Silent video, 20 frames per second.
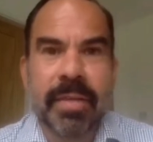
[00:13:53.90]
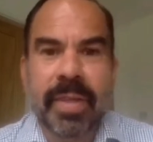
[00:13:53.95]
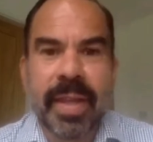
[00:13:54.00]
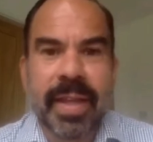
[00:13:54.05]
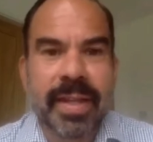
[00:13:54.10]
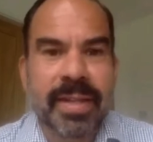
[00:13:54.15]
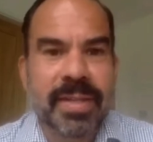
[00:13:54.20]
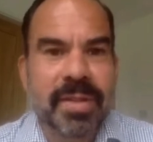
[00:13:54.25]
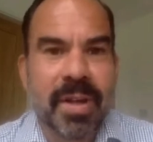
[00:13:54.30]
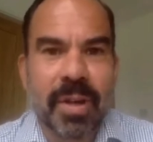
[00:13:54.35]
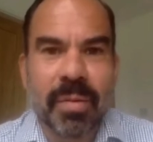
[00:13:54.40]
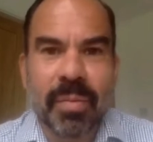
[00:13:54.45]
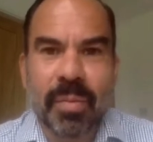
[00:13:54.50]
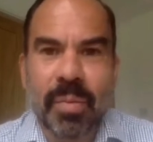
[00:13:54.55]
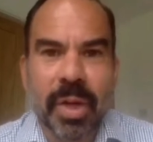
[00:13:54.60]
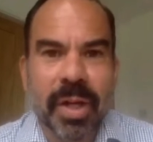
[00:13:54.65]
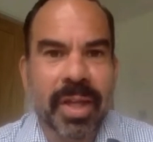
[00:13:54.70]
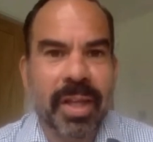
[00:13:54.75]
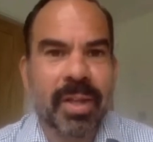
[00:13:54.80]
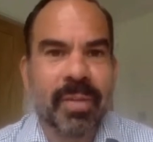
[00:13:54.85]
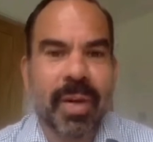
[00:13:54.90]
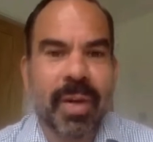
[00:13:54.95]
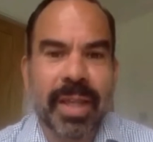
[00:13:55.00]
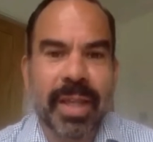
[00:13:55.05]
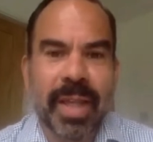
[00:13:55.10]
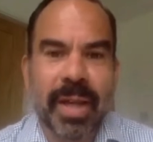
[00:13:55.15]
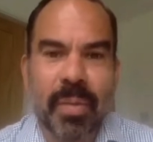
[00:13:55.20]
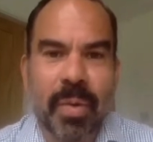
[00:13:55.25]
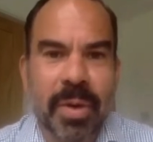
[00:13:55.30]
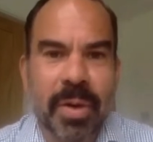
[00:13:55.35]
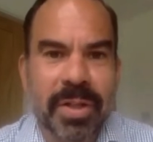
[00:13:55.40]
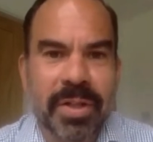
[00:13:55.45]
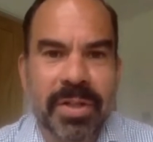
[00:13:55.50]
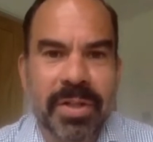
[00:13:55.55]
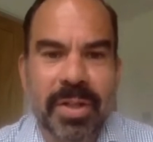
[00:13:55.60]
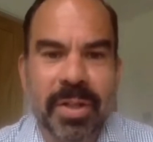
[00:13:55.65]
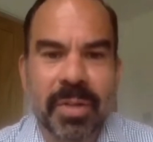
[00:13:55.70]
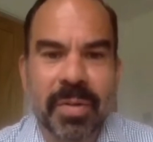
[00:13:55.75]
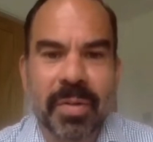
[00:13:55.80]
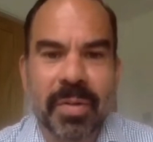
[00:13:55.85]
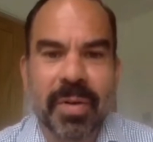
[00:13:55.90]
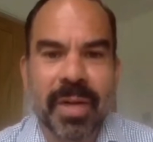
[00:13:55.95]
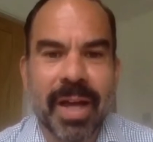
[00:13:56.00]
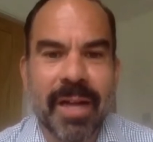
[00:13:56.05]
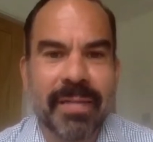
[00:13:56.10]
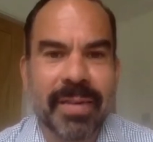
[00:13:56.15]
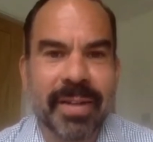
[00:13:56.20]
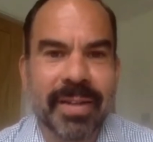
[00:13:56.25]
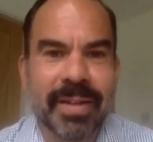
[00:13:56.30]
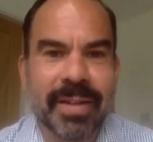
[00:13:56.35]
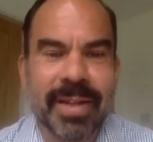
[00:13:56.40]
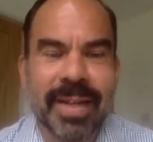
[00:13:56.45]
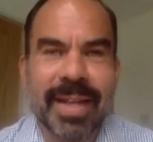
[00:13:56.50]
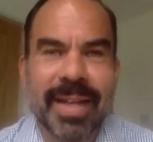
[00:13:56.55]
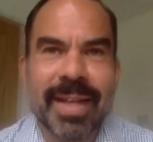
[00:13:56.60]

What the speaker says: things not working the way they wanted to, or having